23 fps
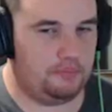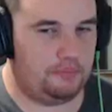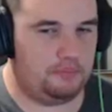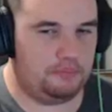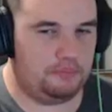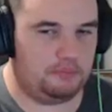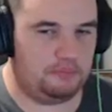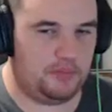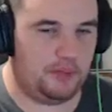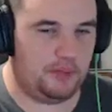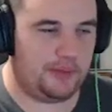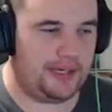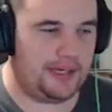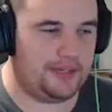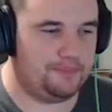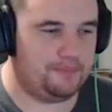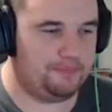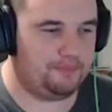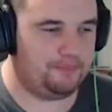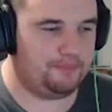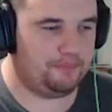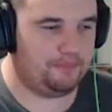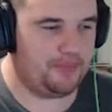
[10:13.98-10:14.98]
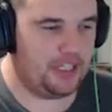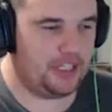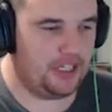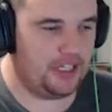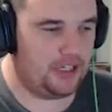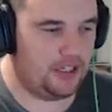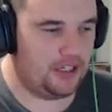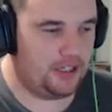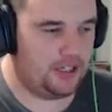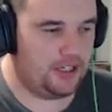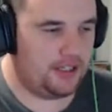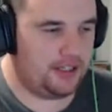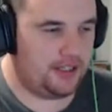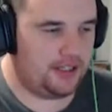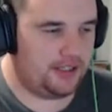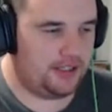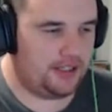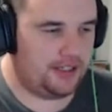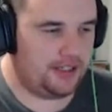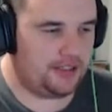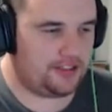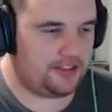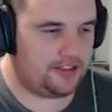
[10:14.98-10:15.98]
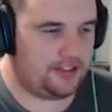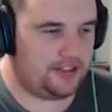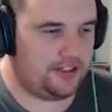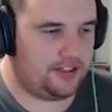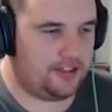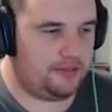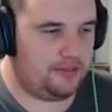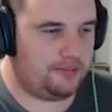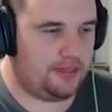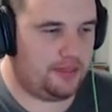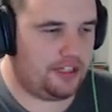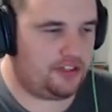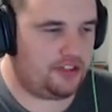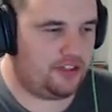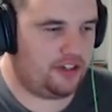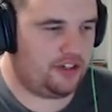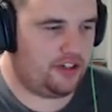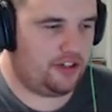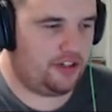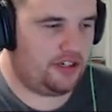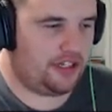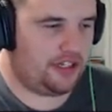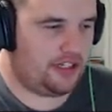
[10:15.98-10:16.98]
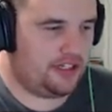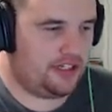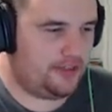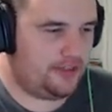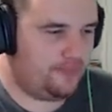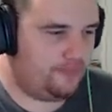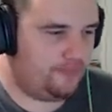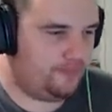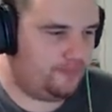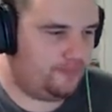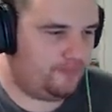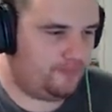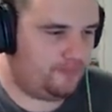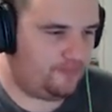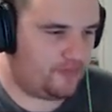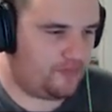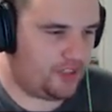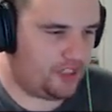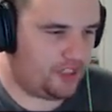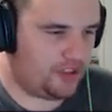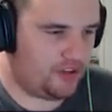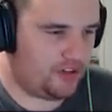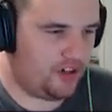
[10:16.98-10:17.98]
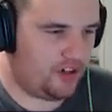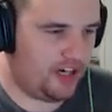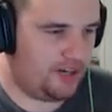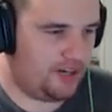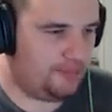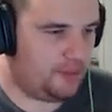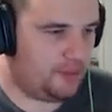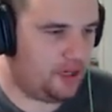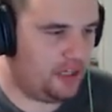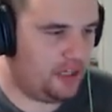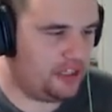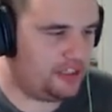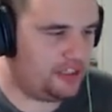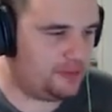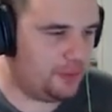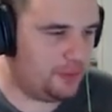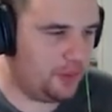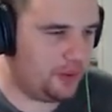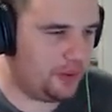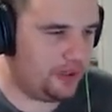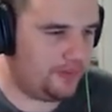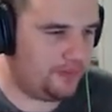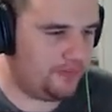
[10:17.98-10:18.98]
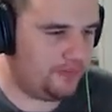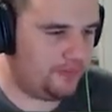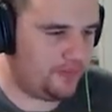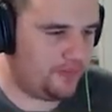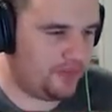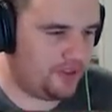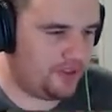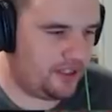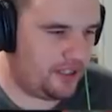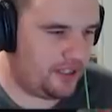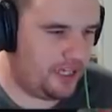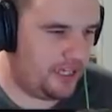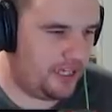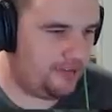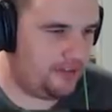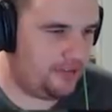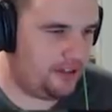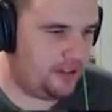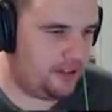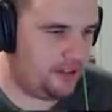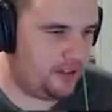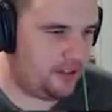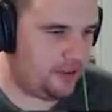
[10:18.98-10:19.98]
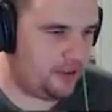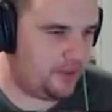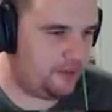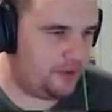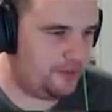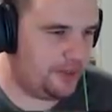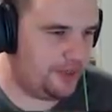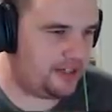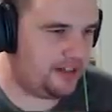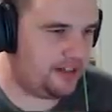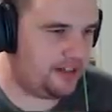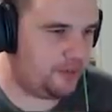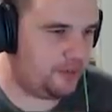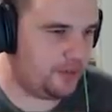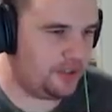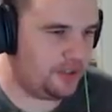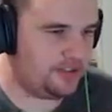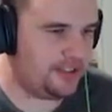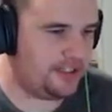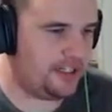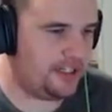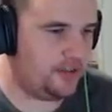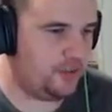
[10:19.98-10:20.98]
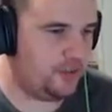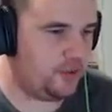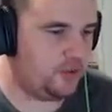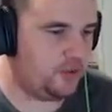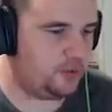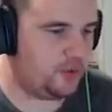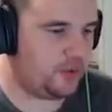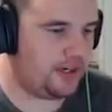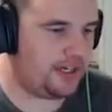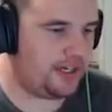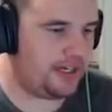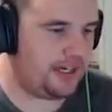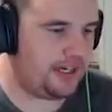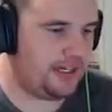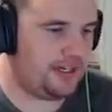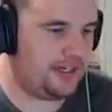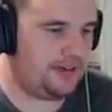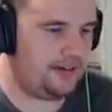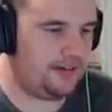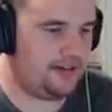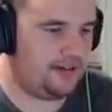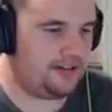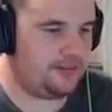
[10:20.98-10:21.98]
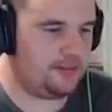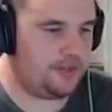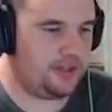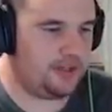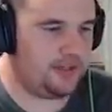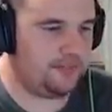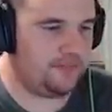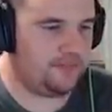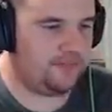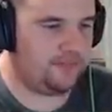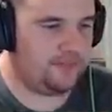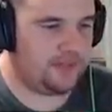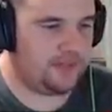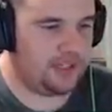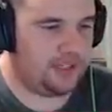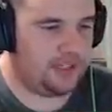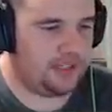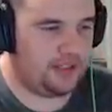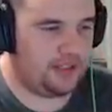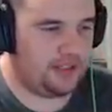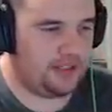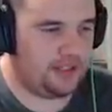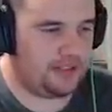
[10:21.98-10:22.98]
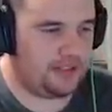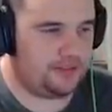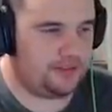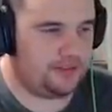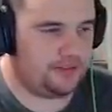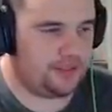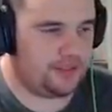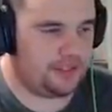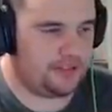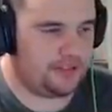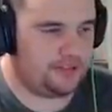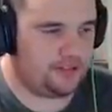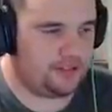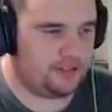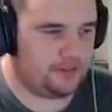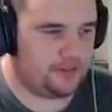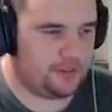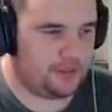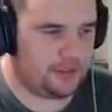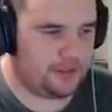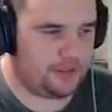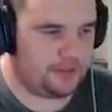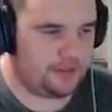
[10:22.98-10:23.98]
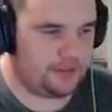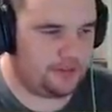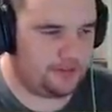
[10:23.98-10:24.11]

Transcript: My bad. Yeah, so make sure you don't try and mine the spawner. Even though we've picked it up once, it will break and disappear. That's a lot of spiders.